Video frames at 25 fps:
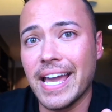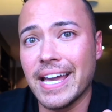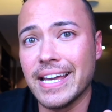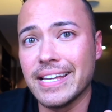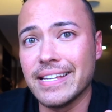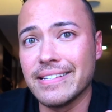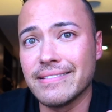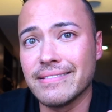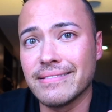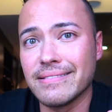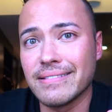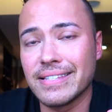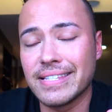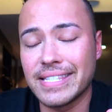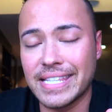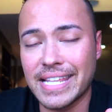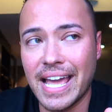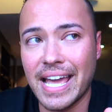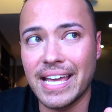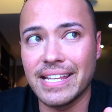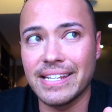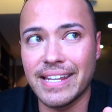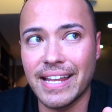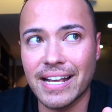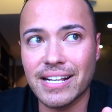and
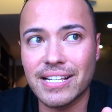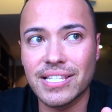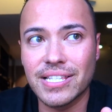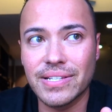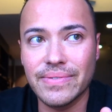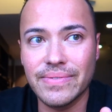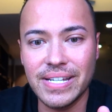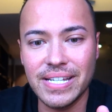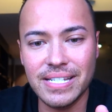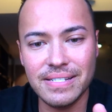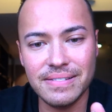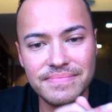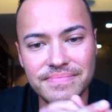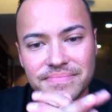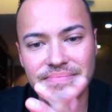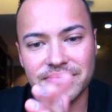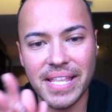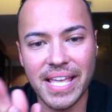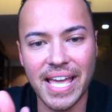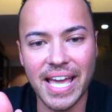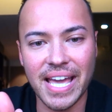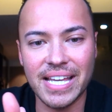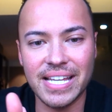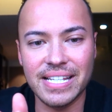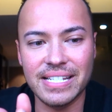stand next to it,
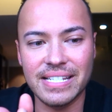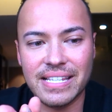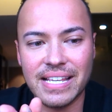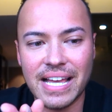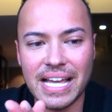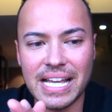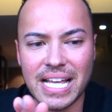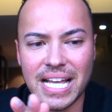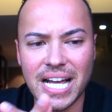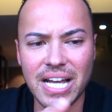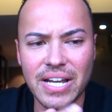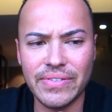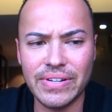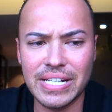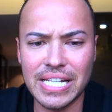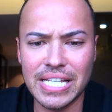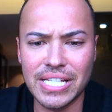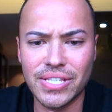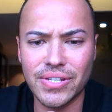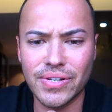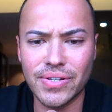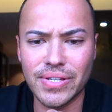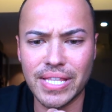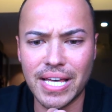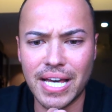and I can't really
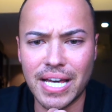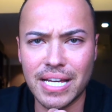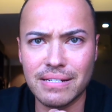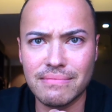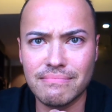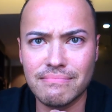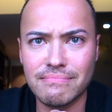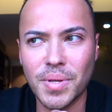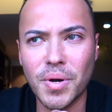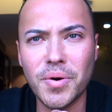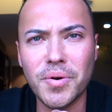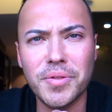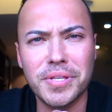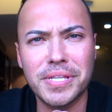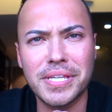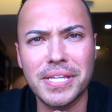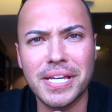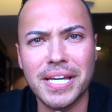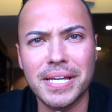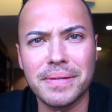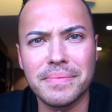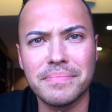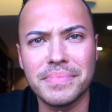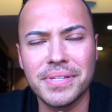do that all the time,